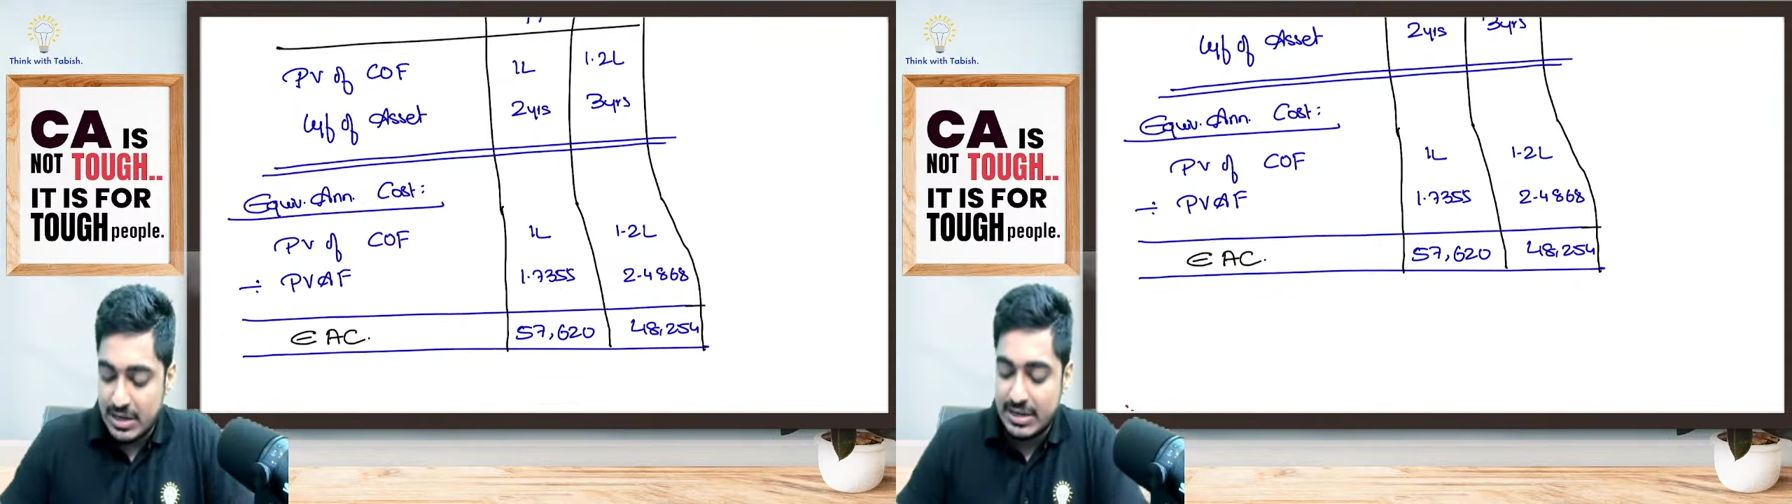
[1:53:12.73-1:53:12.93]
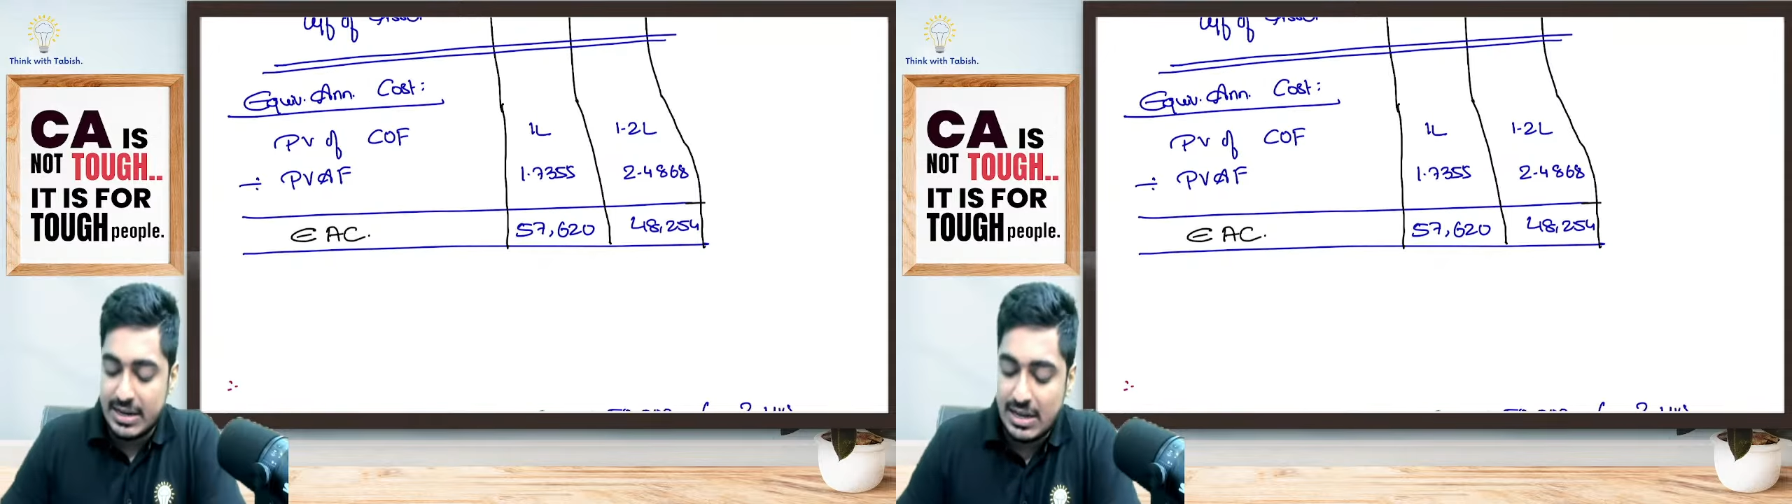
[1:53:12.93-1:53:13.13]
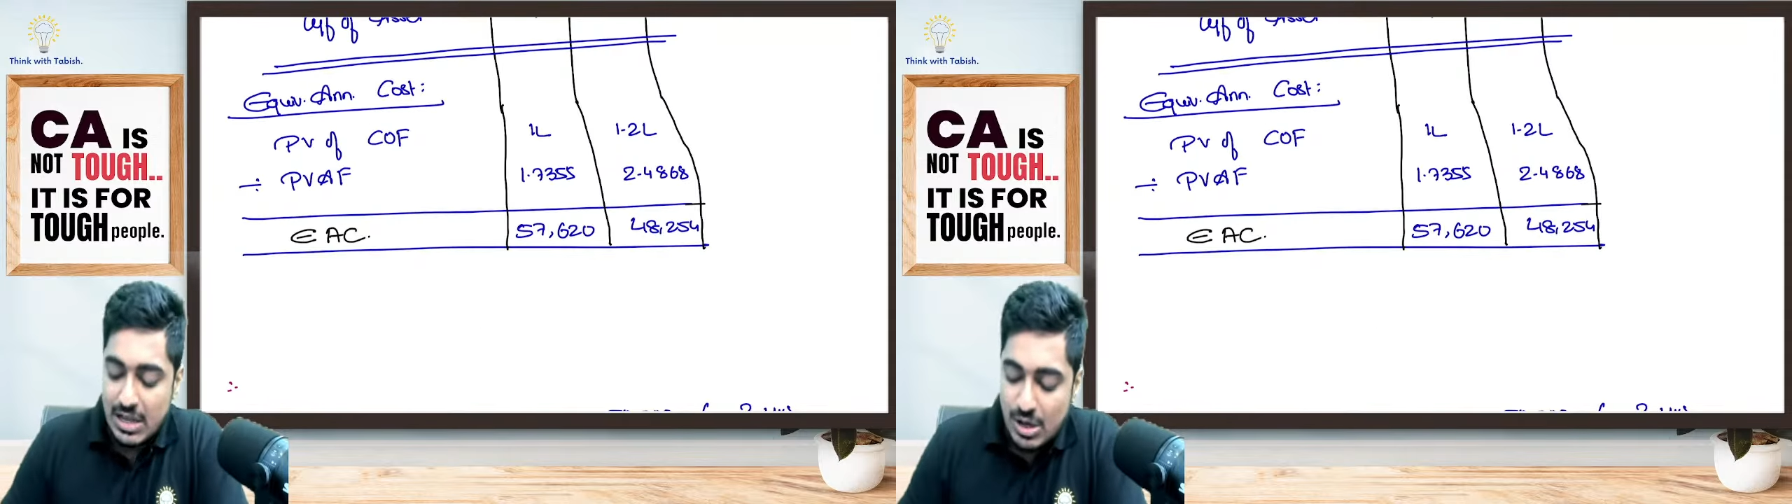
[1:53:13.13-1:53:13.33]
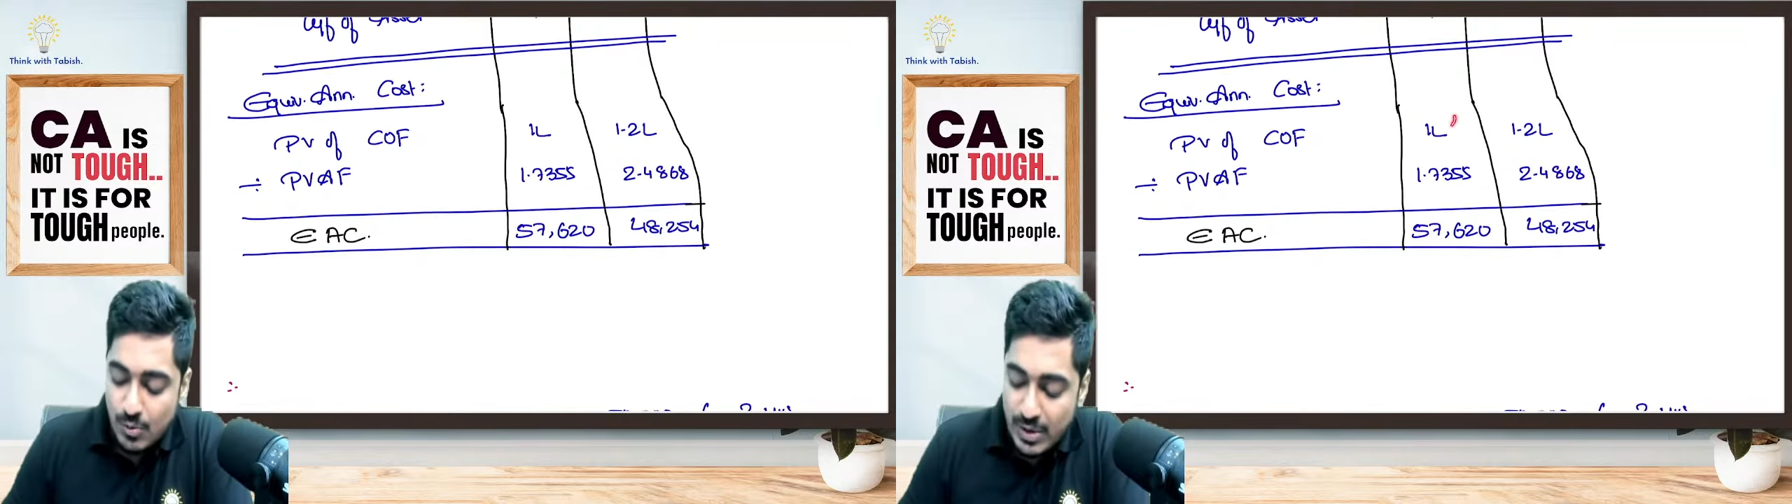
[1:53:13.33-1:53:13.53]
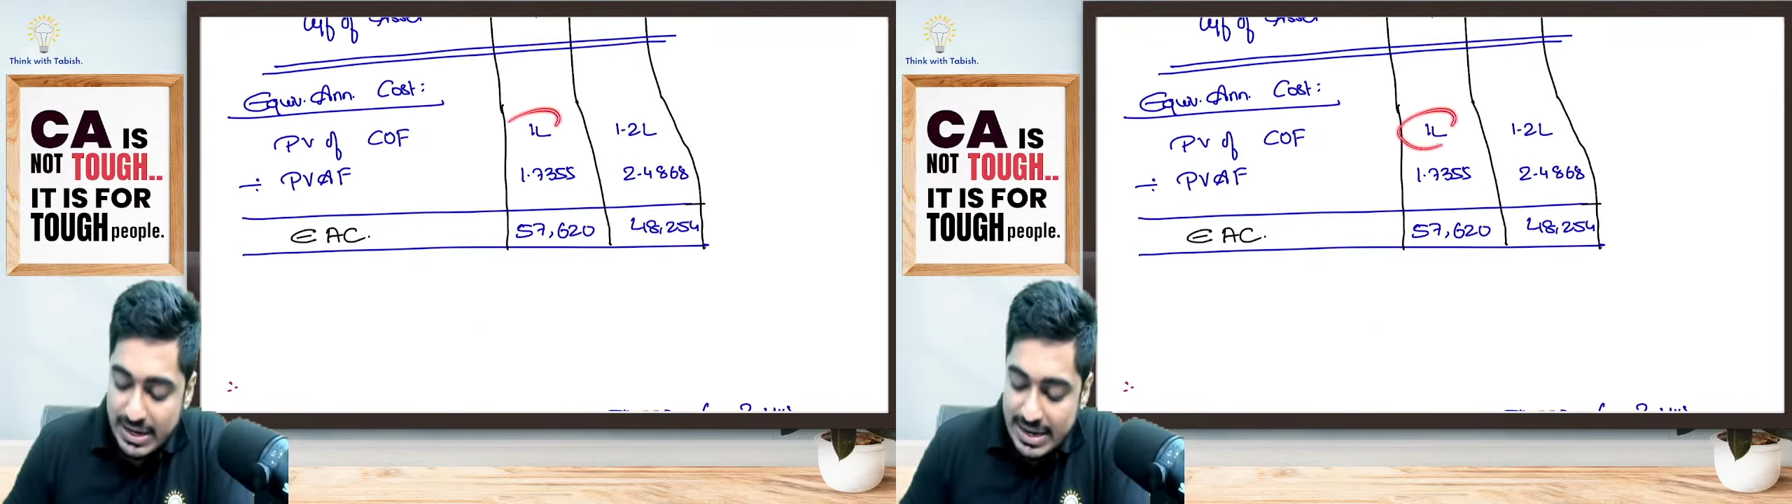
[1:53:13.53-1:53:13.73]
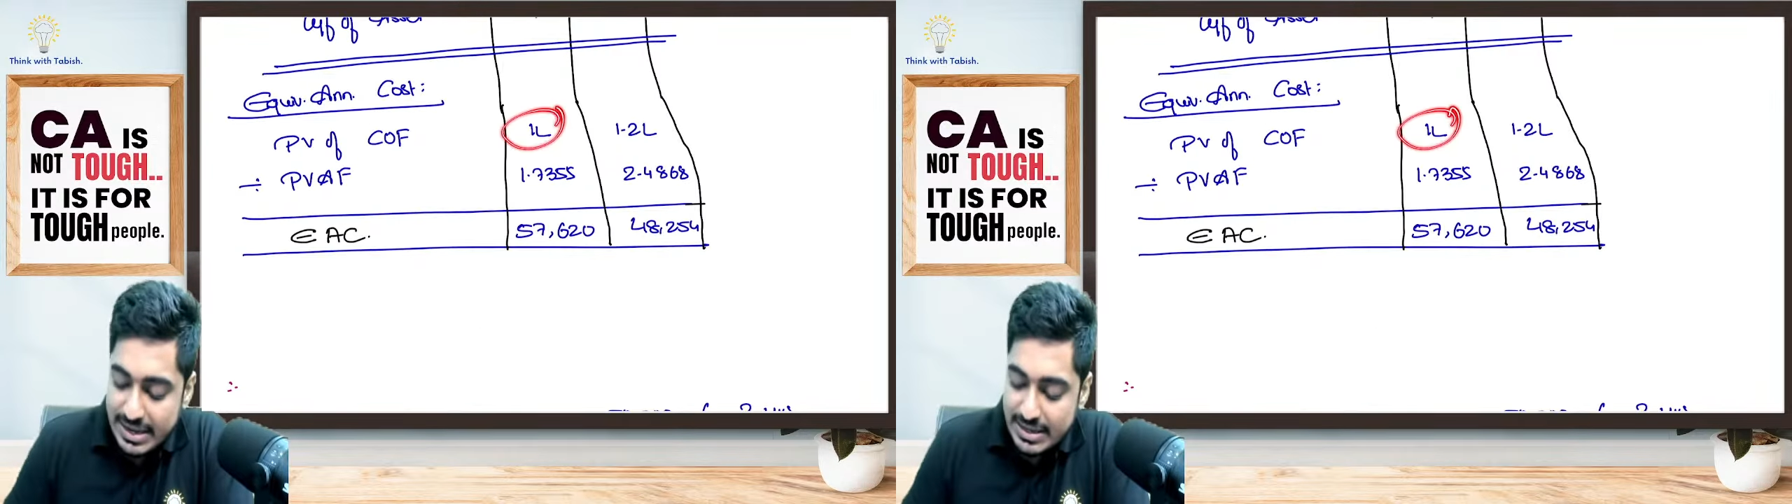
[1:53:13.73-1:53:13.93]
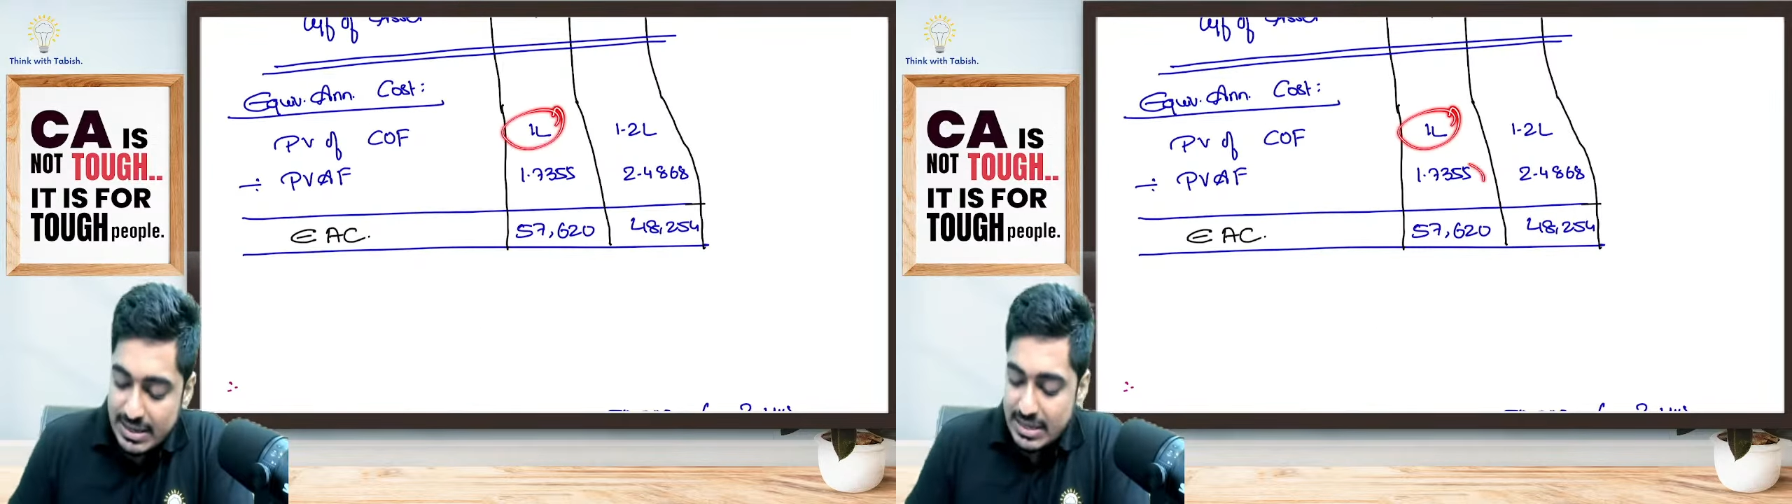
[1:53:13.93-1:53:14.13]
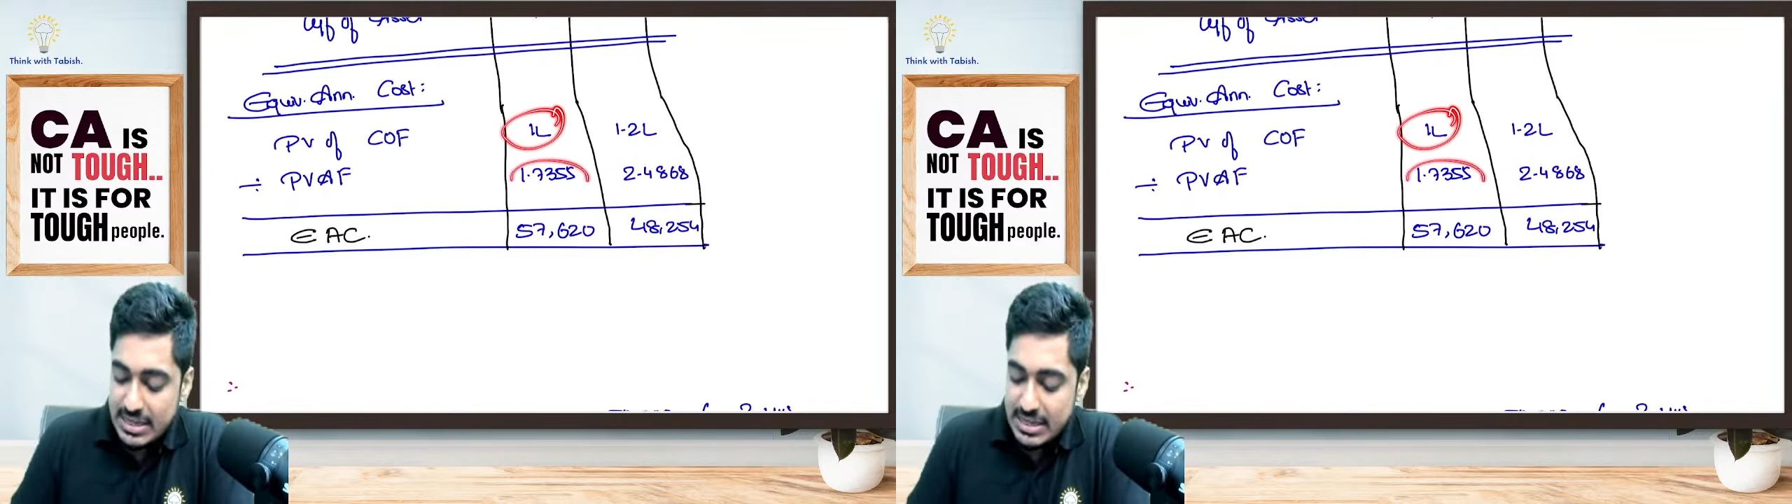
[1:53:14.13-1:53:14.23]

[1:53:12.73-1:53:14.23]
I will tell 1 lakh,